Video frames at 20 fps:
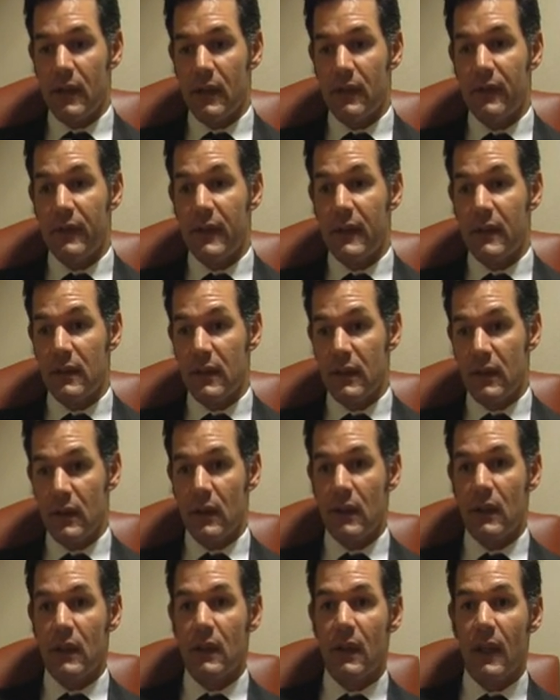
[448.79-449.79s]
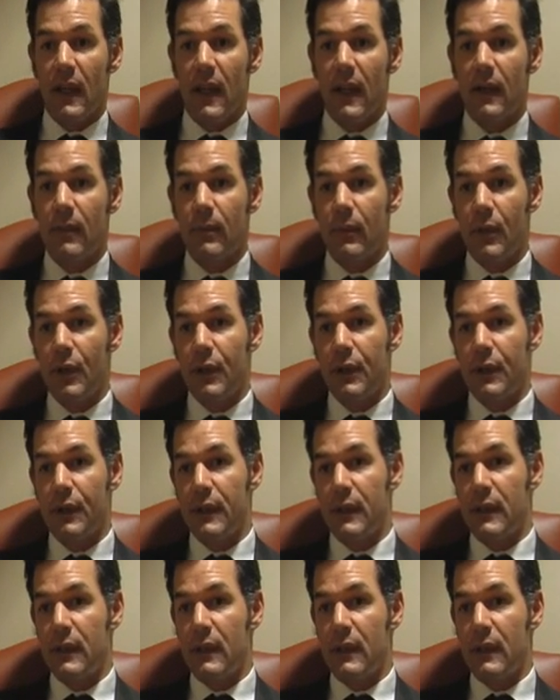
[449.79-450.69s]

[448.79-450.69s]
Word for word: convincingly that mercury